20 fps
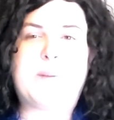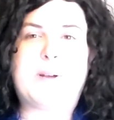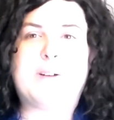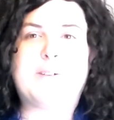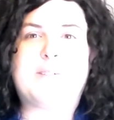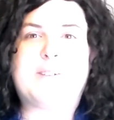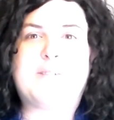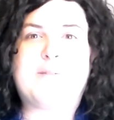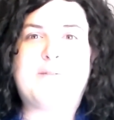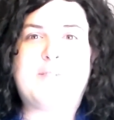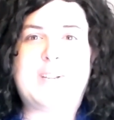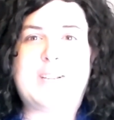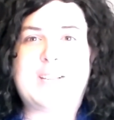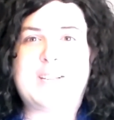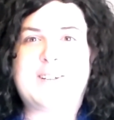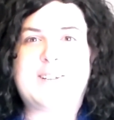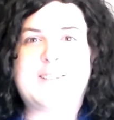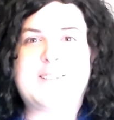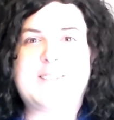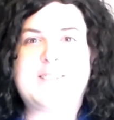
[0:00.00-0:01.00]
amount of
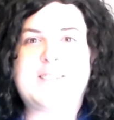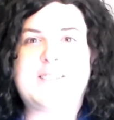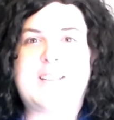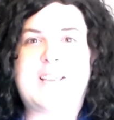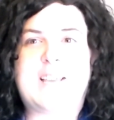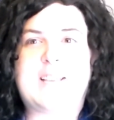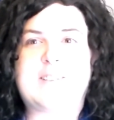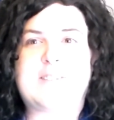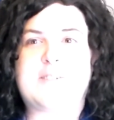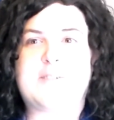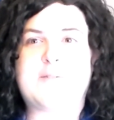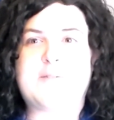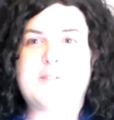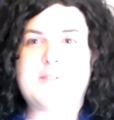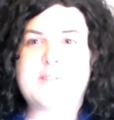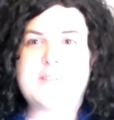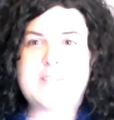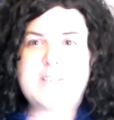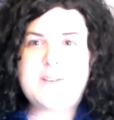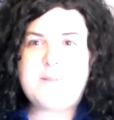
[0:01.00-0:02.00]
videos today, so if
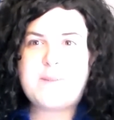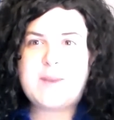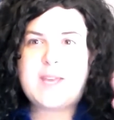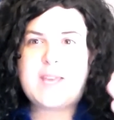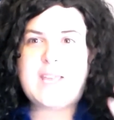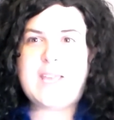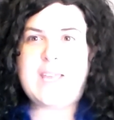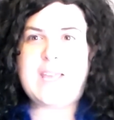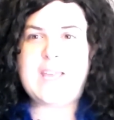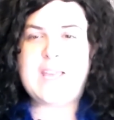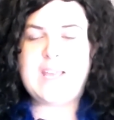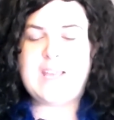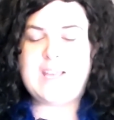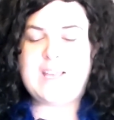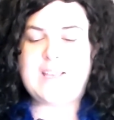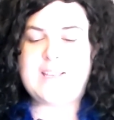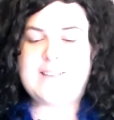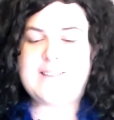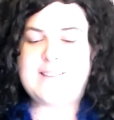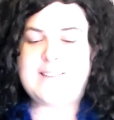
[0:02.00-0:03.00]
you see me
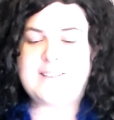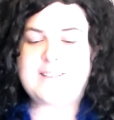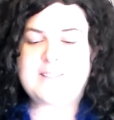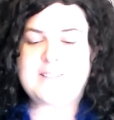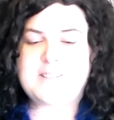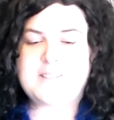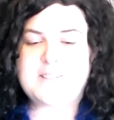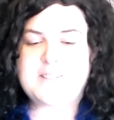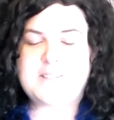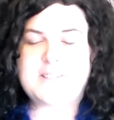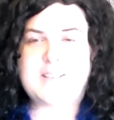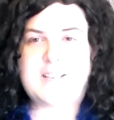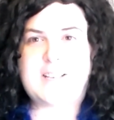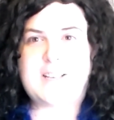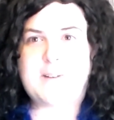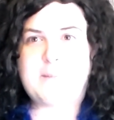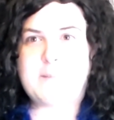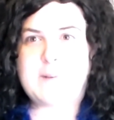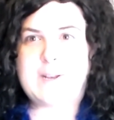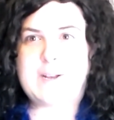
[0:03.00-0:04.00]
in this
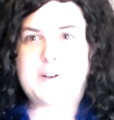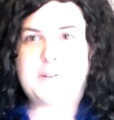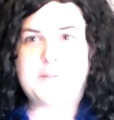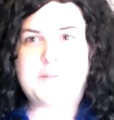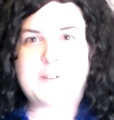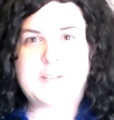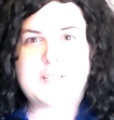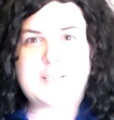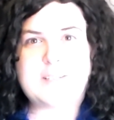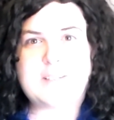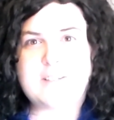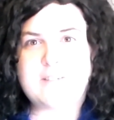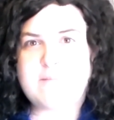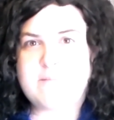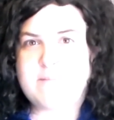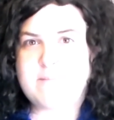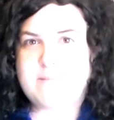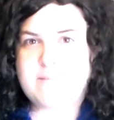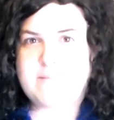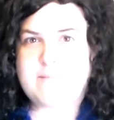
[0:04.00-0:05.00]
same outfit,
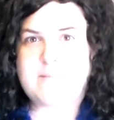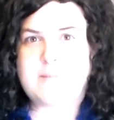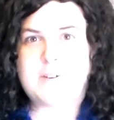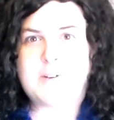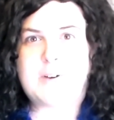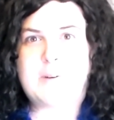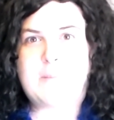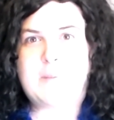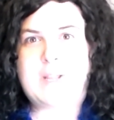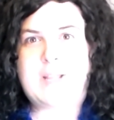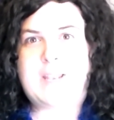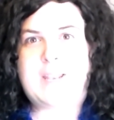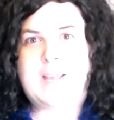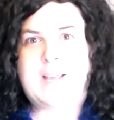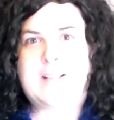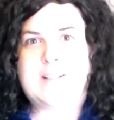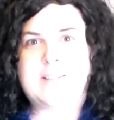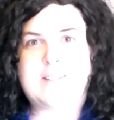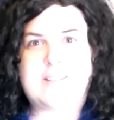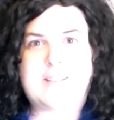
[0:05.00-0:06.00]
no I'm not
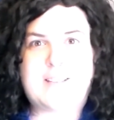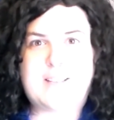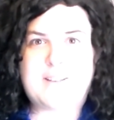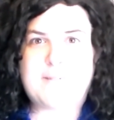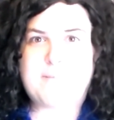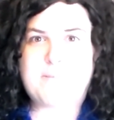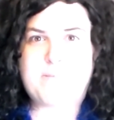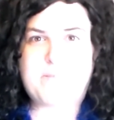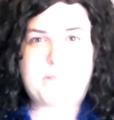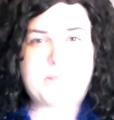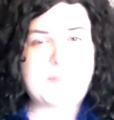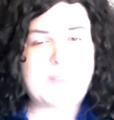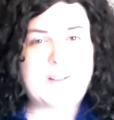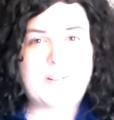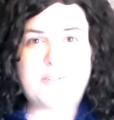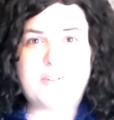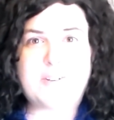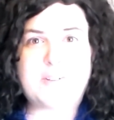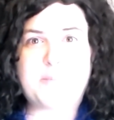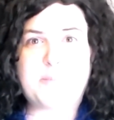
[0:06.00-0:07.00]
nasty,
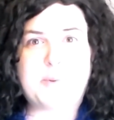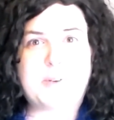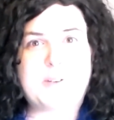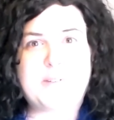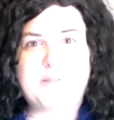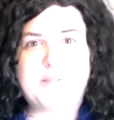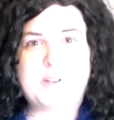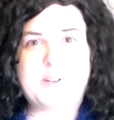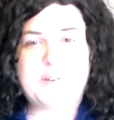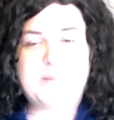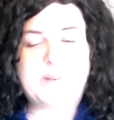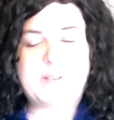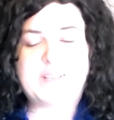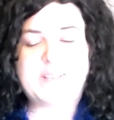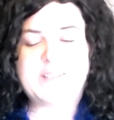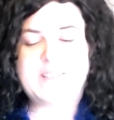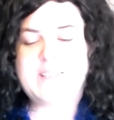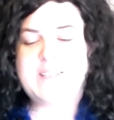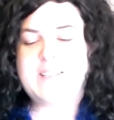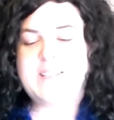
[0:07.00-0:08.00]
just
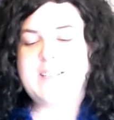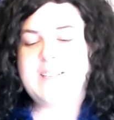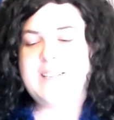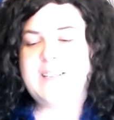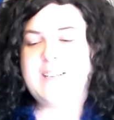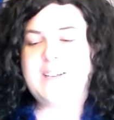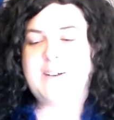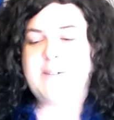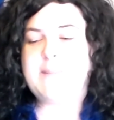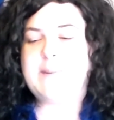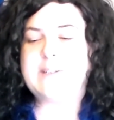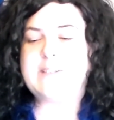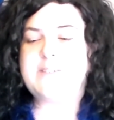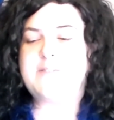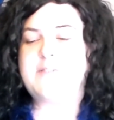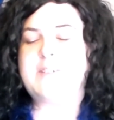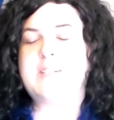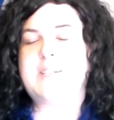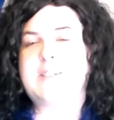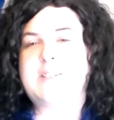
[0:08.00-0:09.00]
pre-filming a
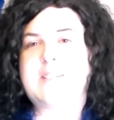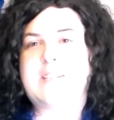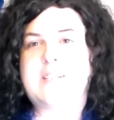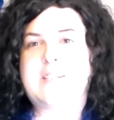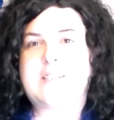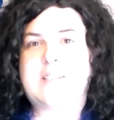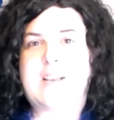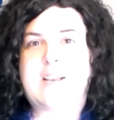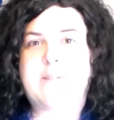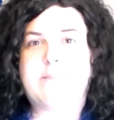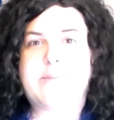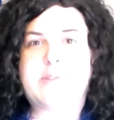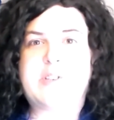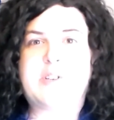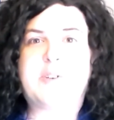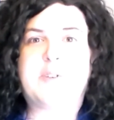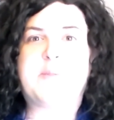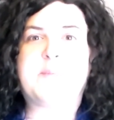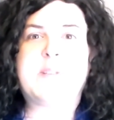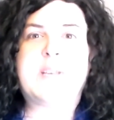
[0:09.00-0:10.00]
bunch of videos at a time.
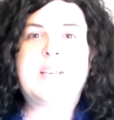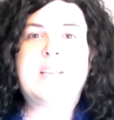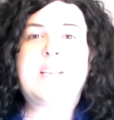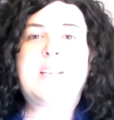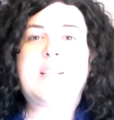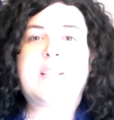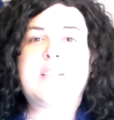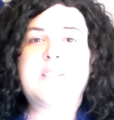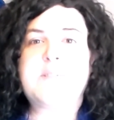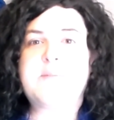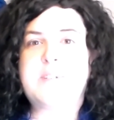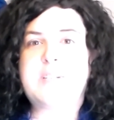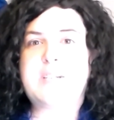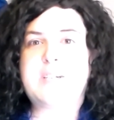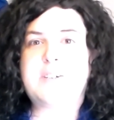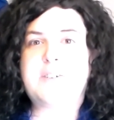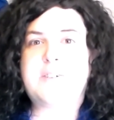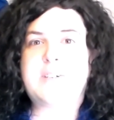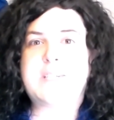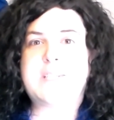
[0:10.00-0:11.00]
So this
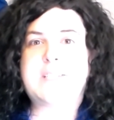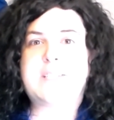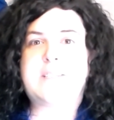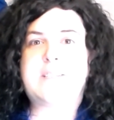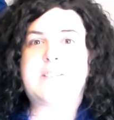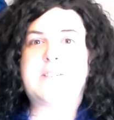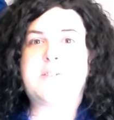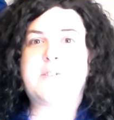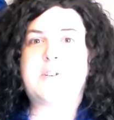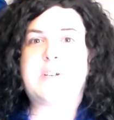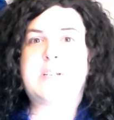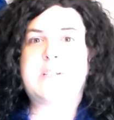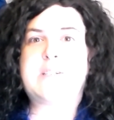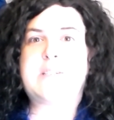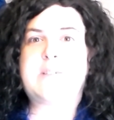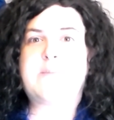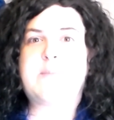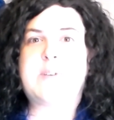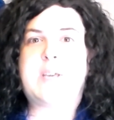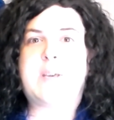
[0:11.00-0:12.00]
video is going
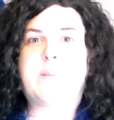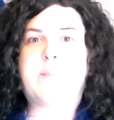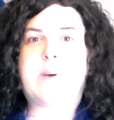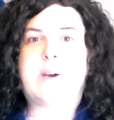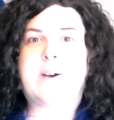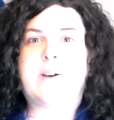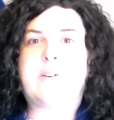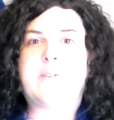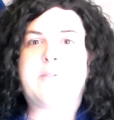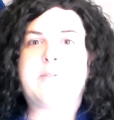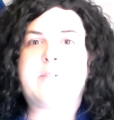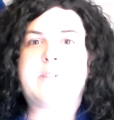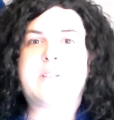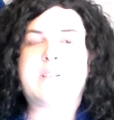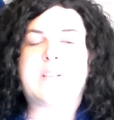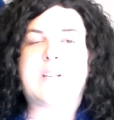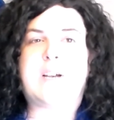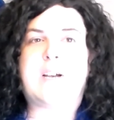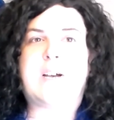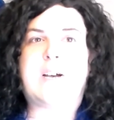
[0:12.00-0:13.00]
to be
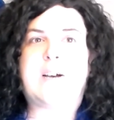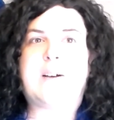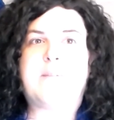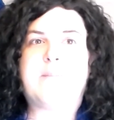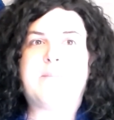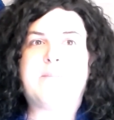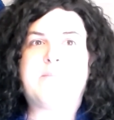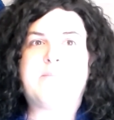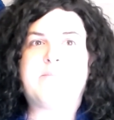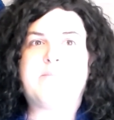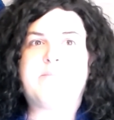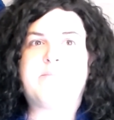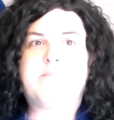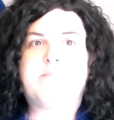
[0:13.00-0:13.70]
about um,